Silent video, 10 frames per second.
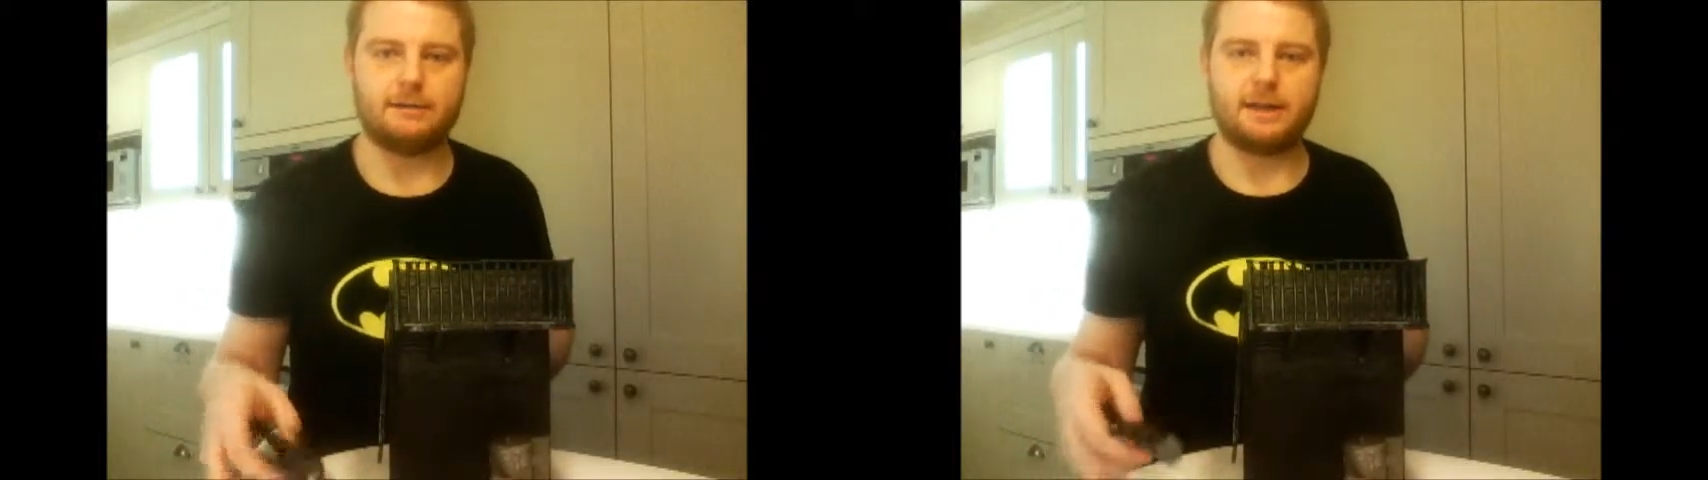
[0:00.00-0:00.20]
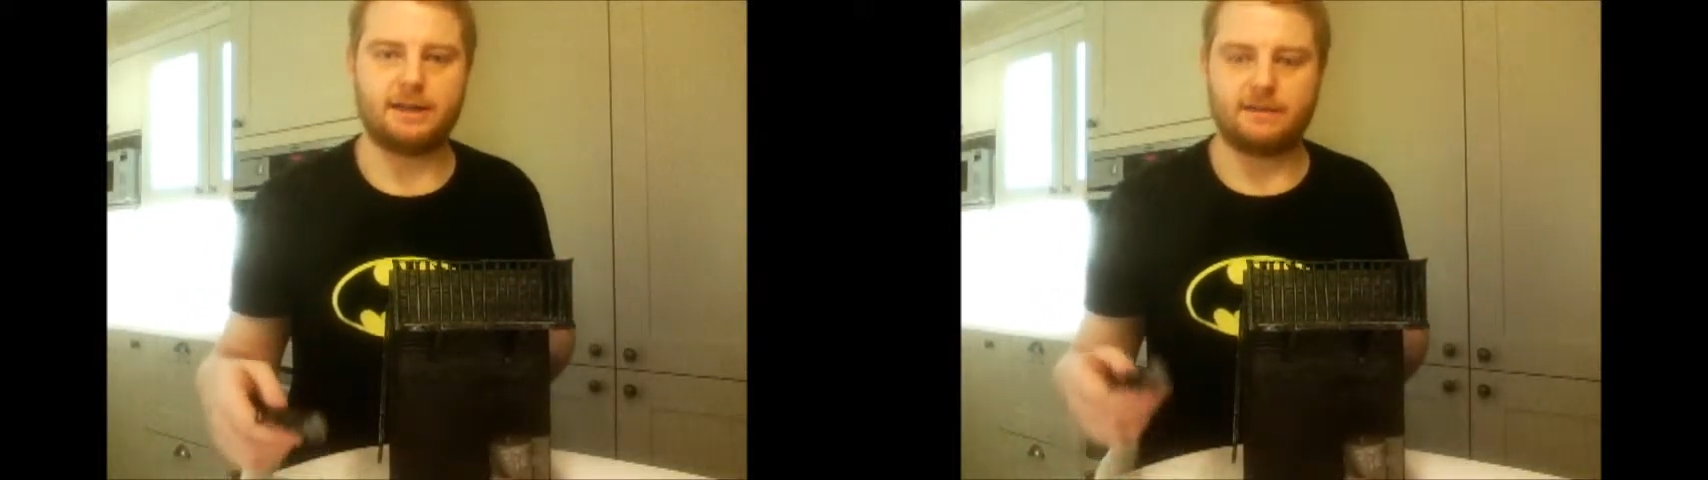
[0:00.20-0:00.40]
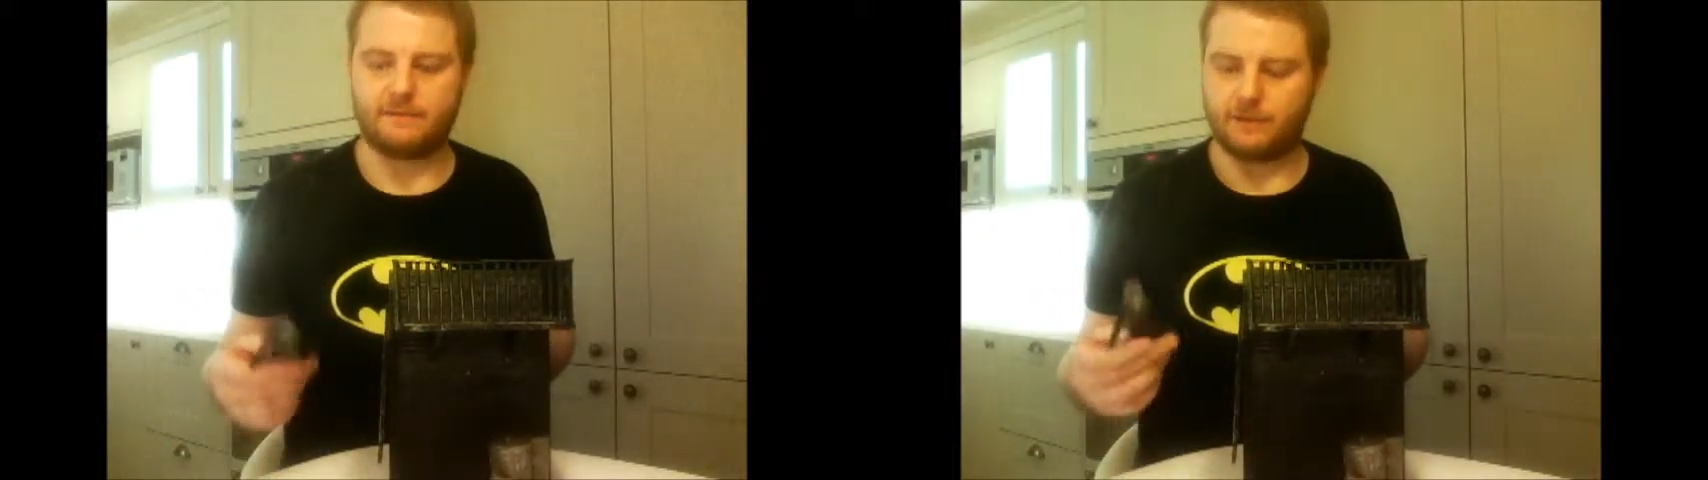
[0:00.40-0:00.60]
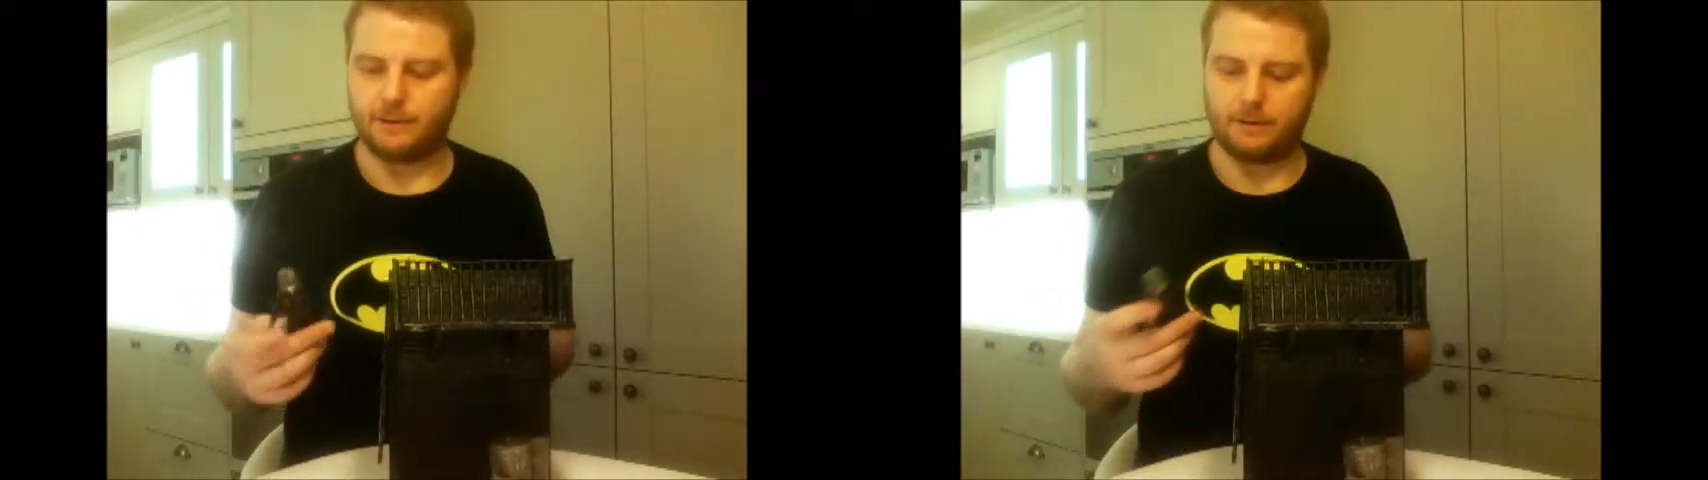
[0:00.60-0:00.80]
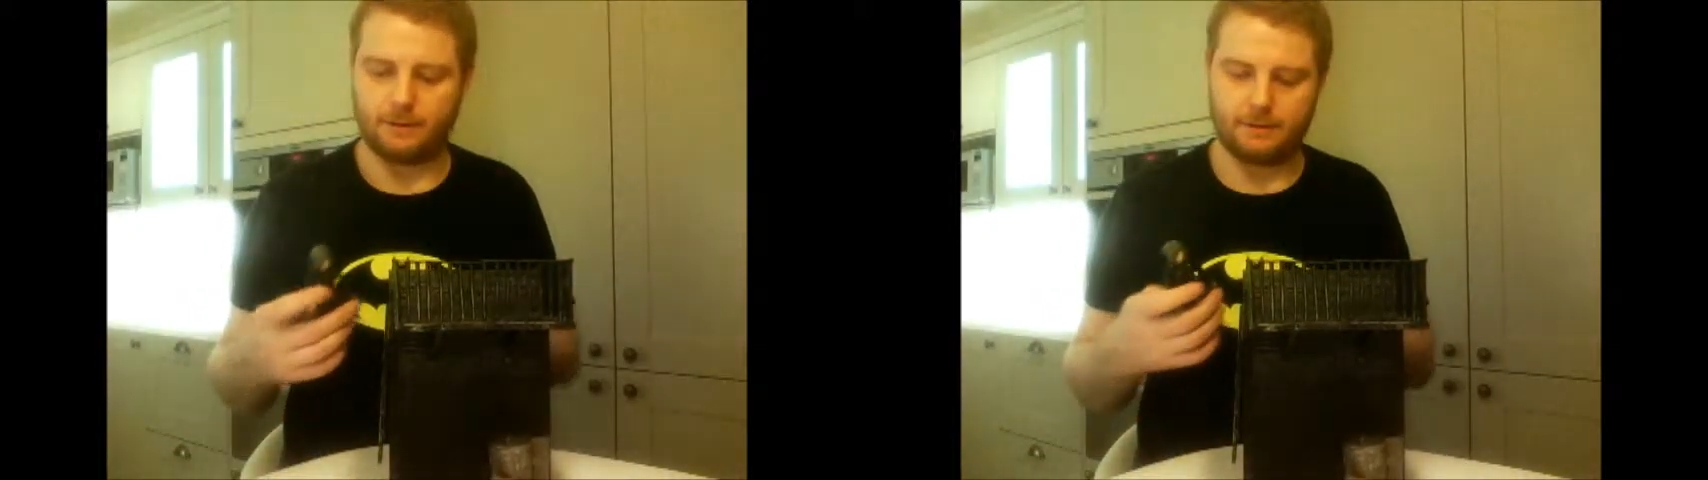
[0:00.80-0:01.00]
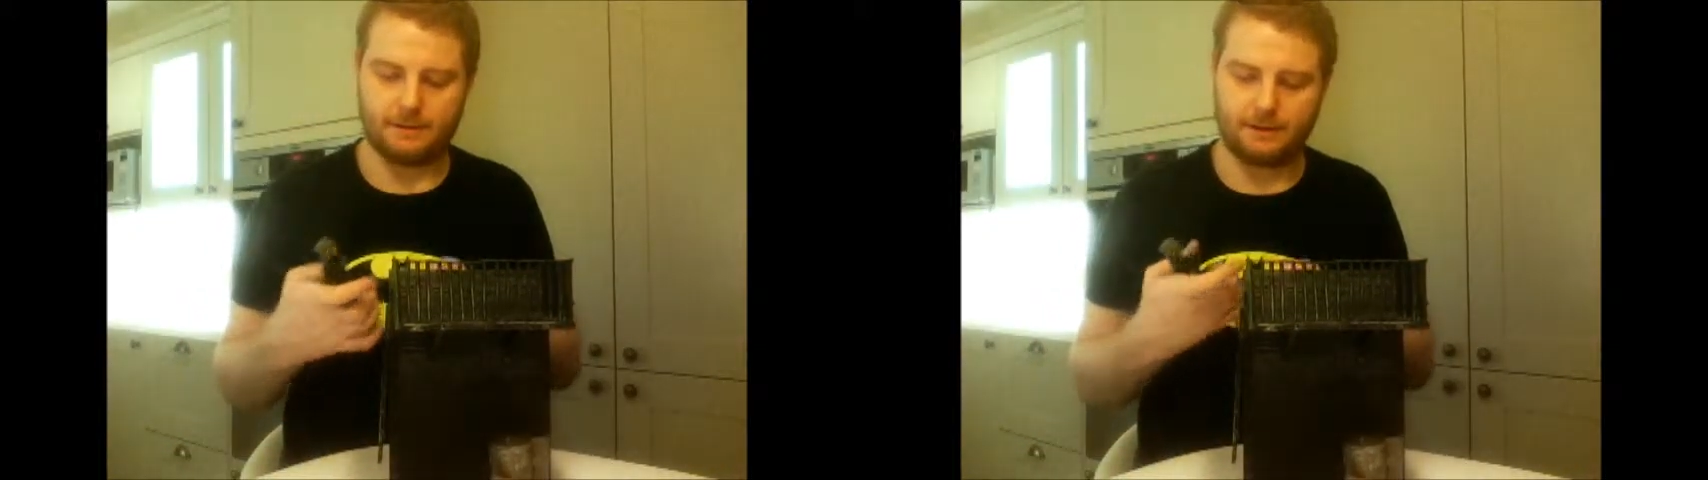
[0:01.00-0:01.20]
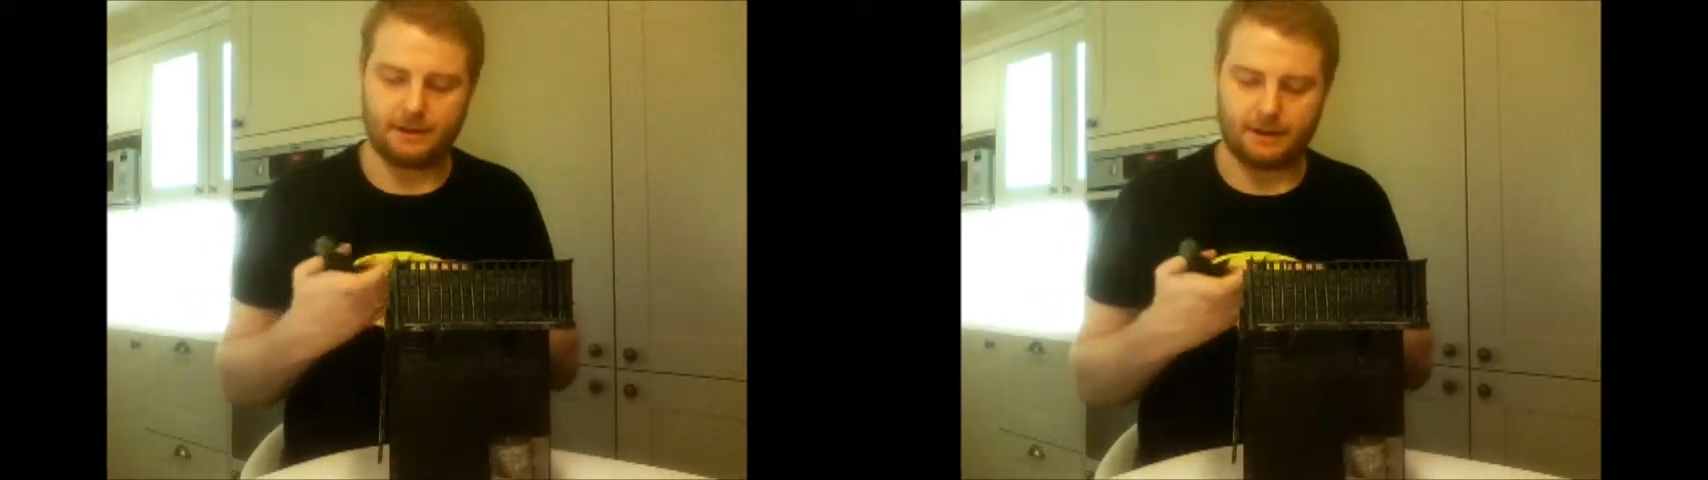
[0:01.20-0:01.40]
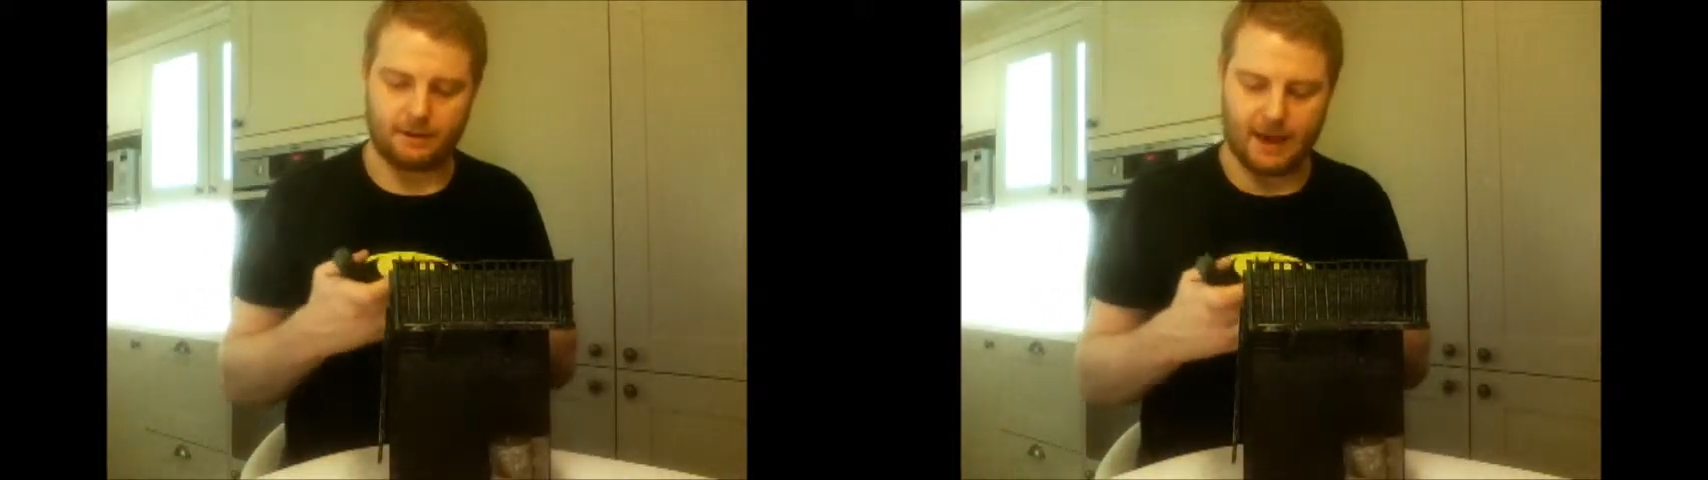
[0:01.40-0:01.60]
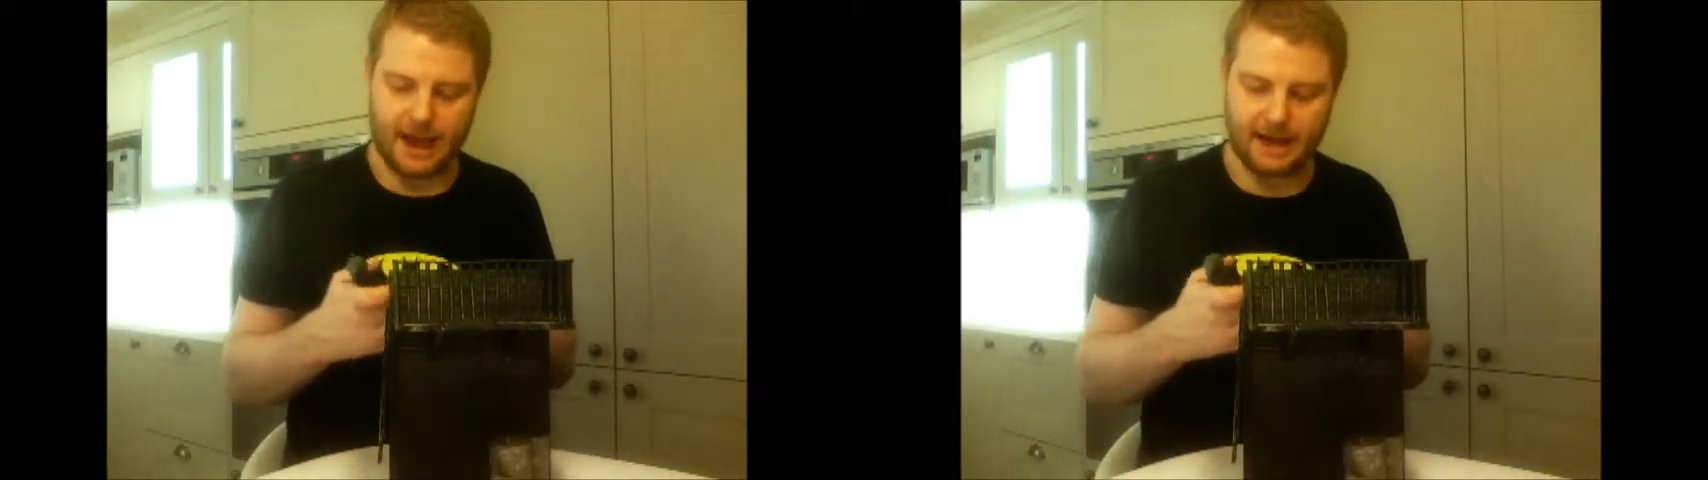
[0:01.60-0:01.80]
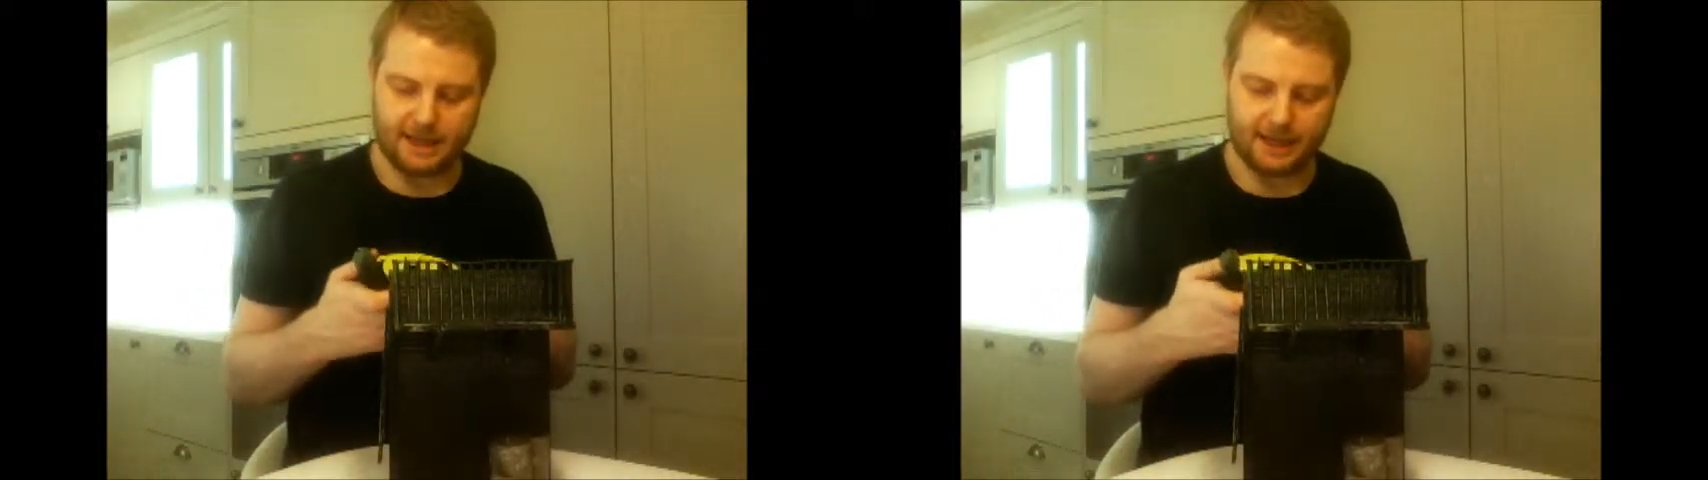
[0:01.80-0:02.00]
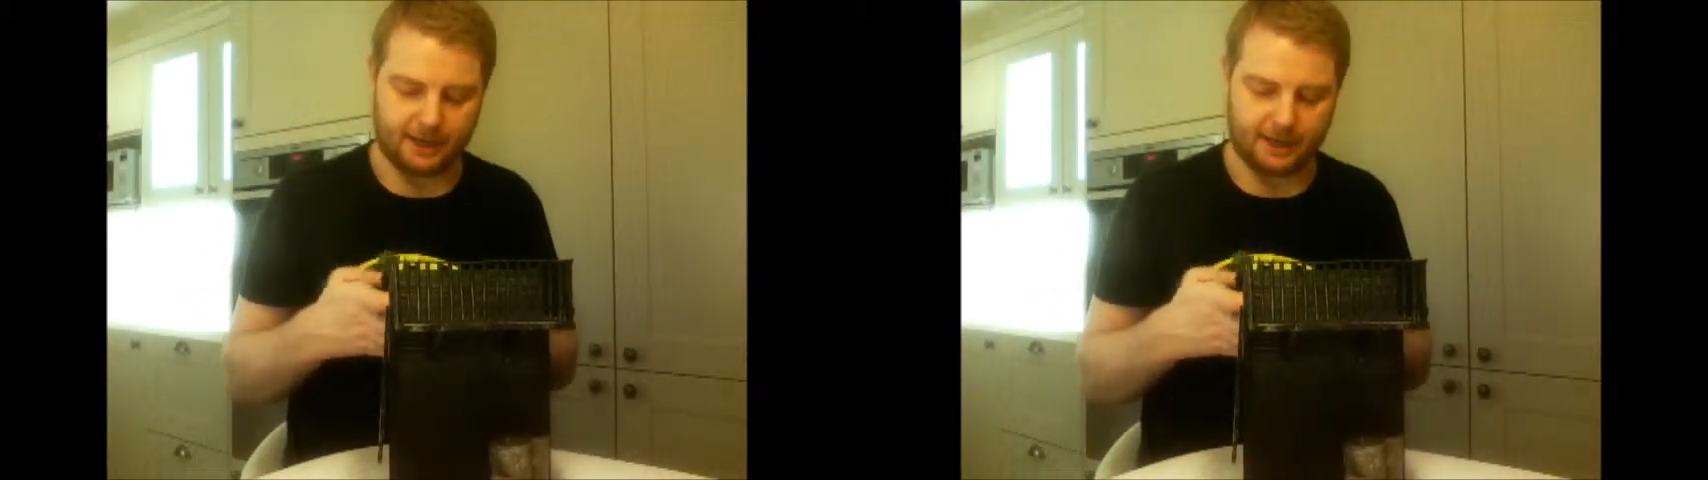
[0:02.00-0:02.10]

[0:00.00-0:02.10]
this for anything.